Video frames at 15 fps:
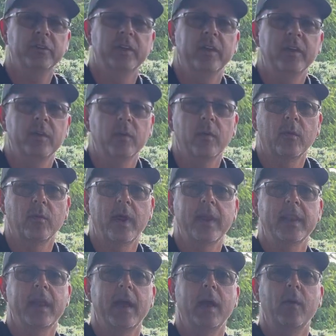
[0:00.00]
tell you, right
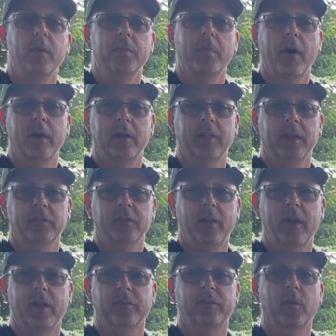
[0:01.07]
now with modern
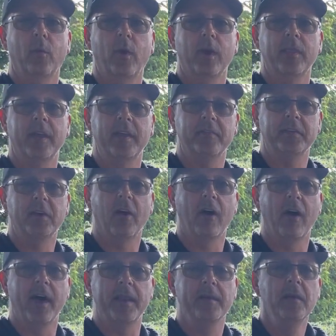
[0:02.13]
electronics and where they've
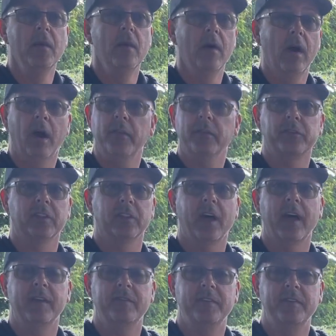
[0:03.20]
gone, there's a
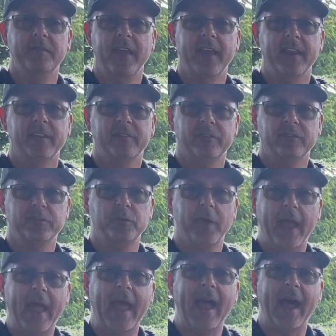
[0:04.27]
lot of advantage to
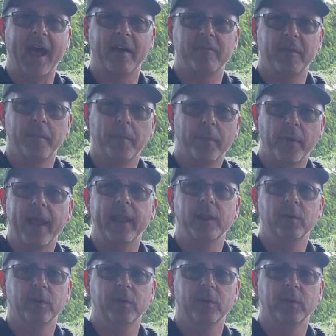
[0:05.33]
have brand new